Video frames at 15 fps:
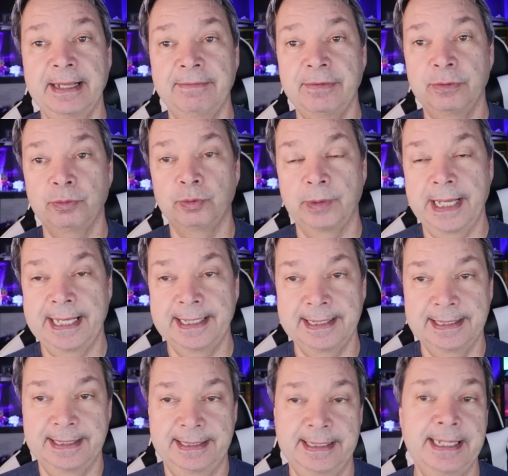of the Red
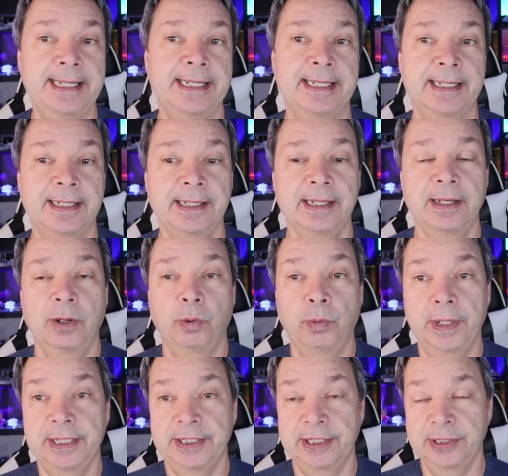Sea,
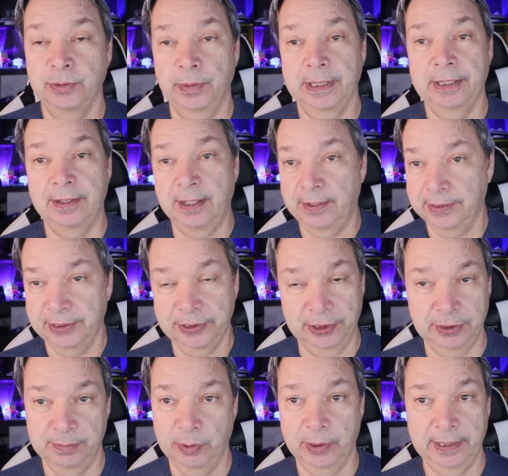which is where all the
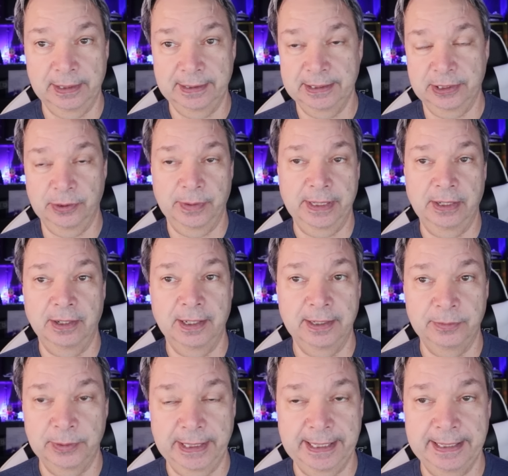turmoil is going on
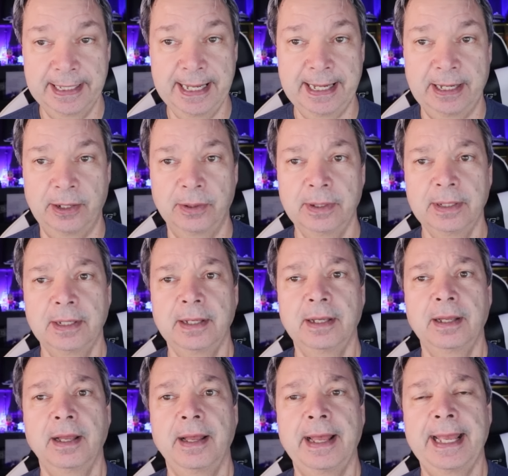right now.
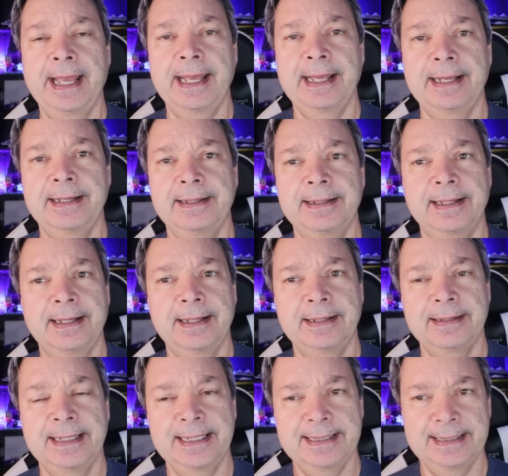And
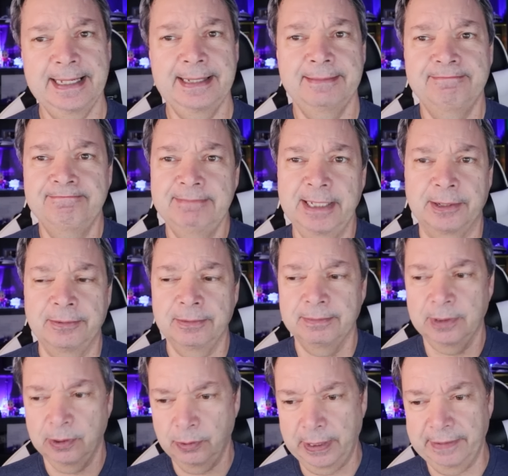they said, you know,
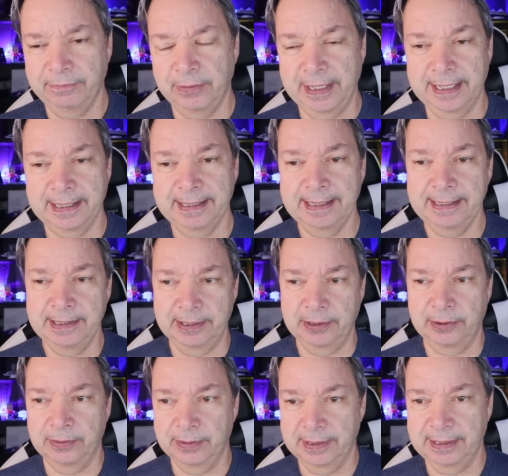quite frankly, you
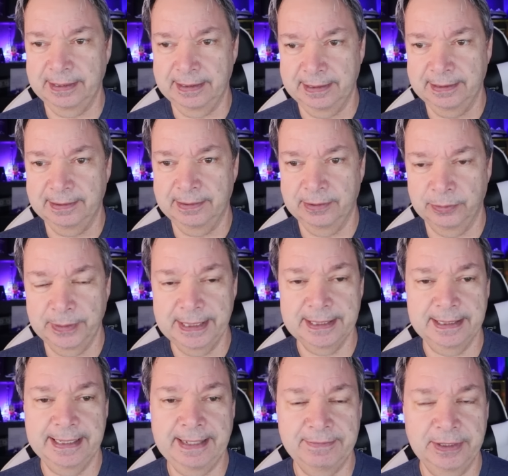know, the
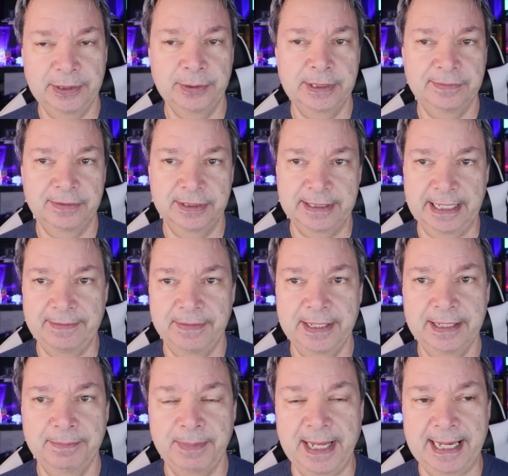reason they have to do is for safety
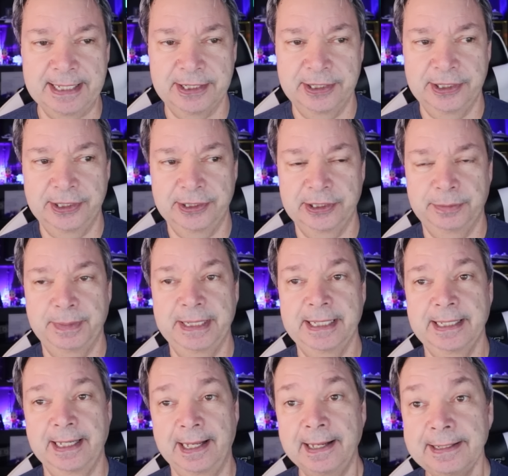of the passengers
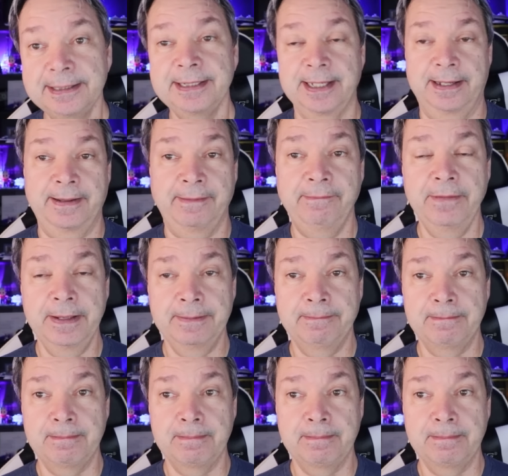because of